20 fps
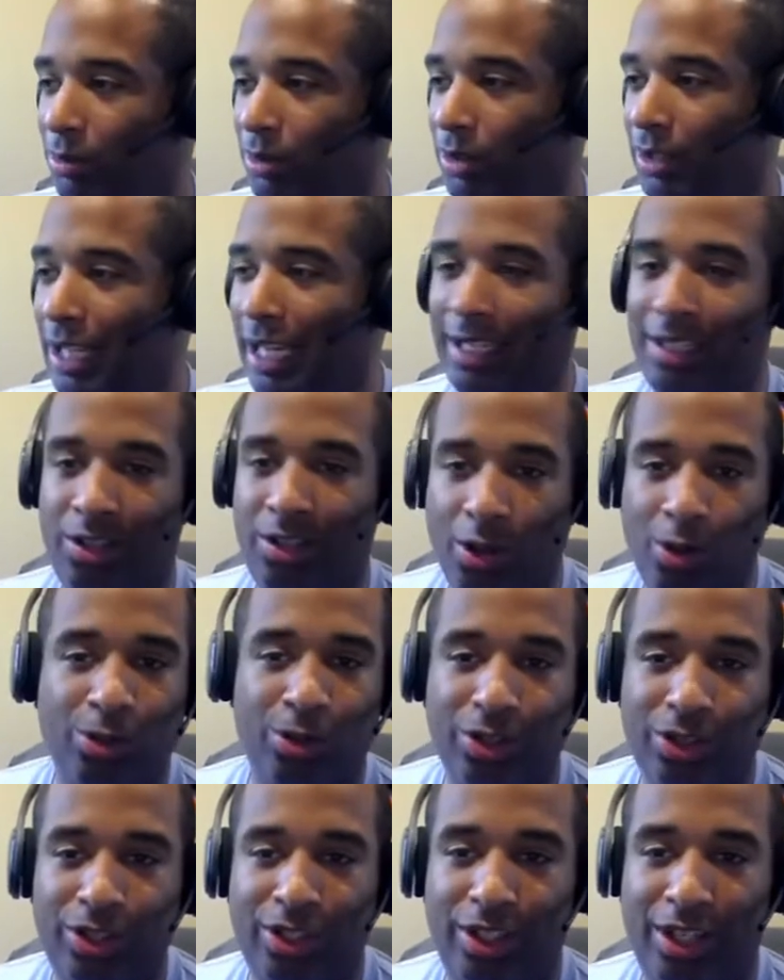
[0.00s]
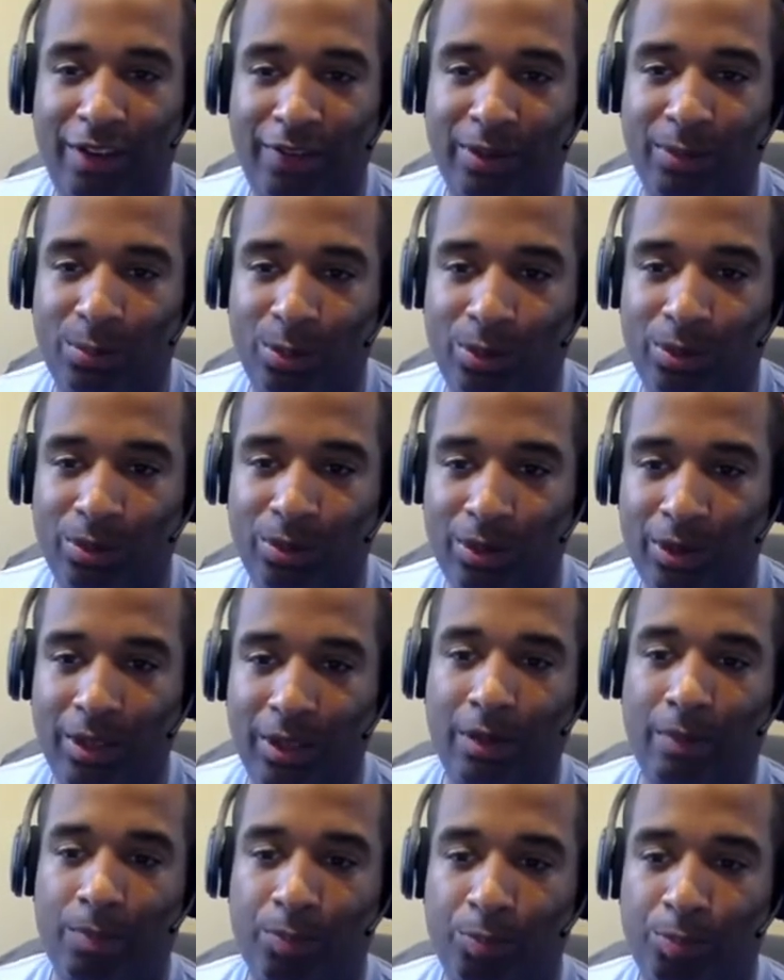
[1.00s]
getting old is inevitable,
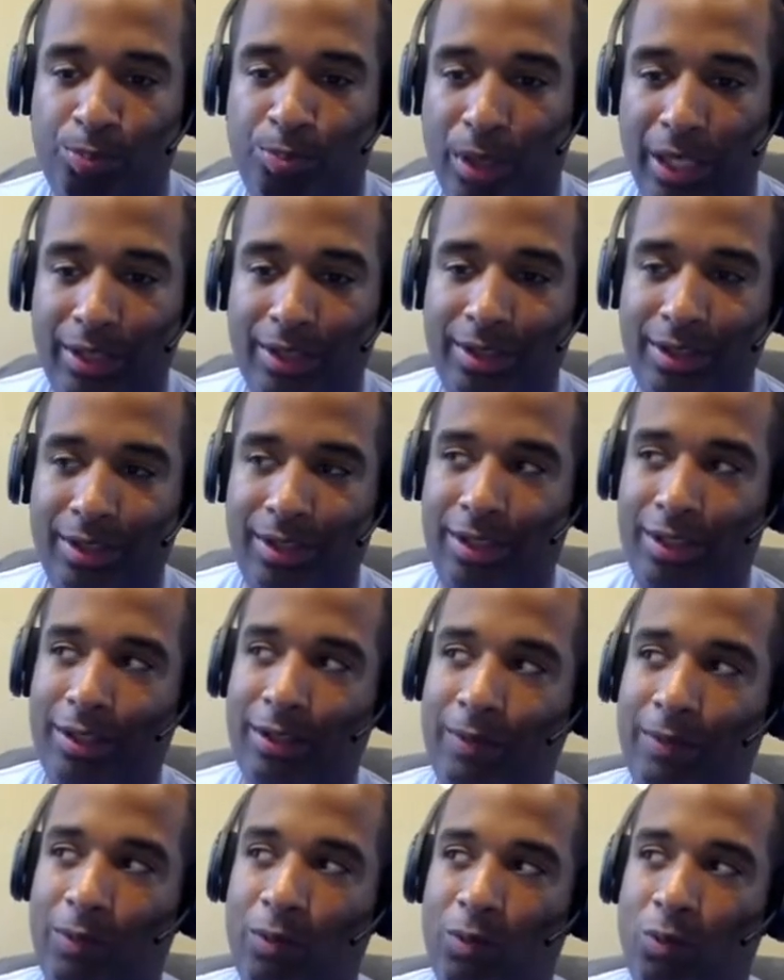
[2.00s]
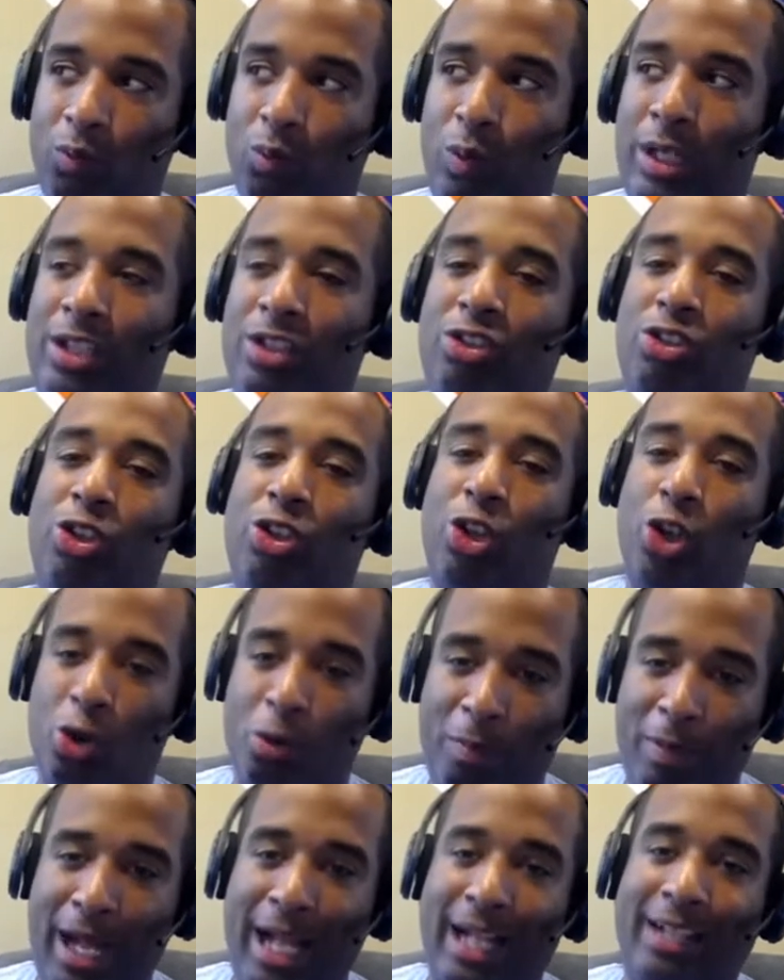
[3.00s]
but we could slow
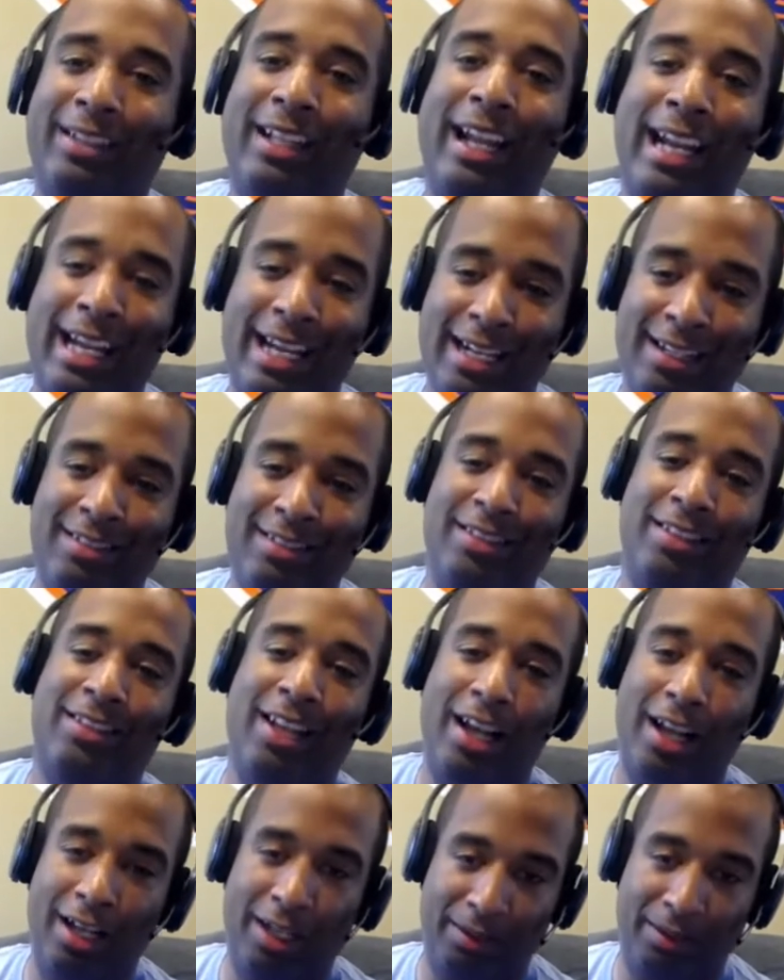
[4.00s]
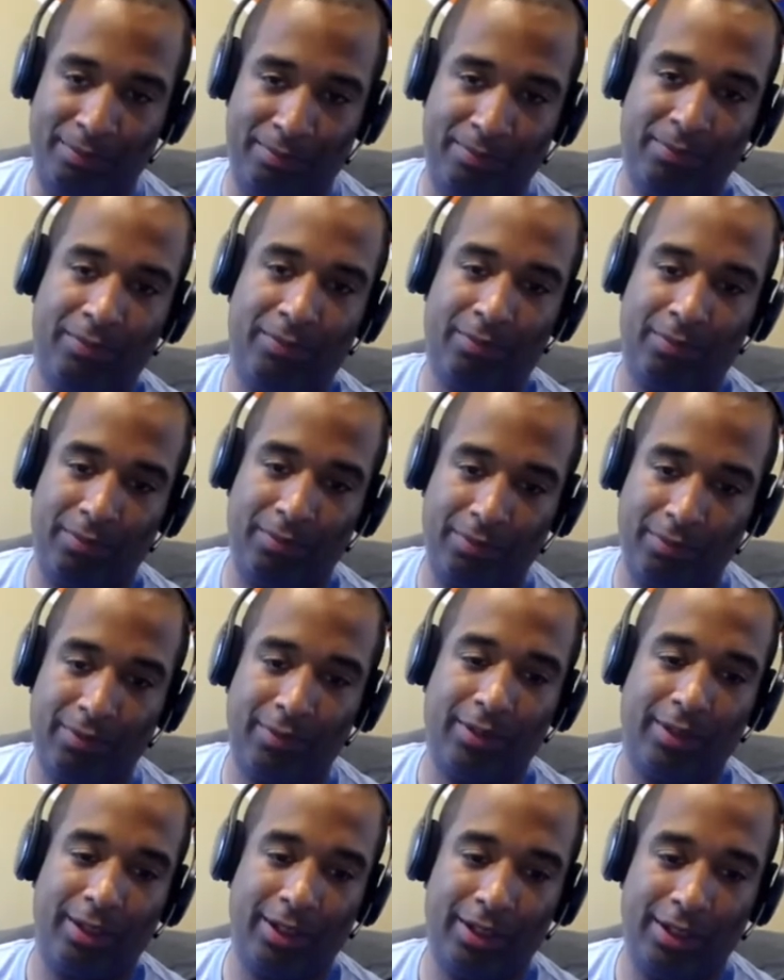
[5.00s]
back the hands of time.
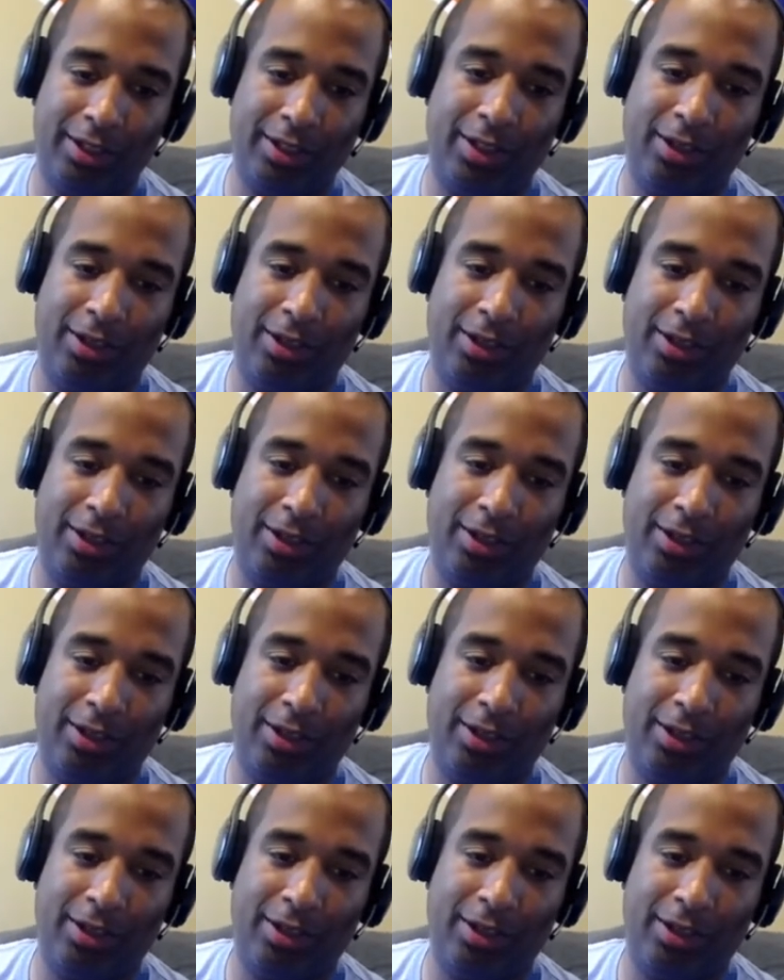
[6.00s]
You know,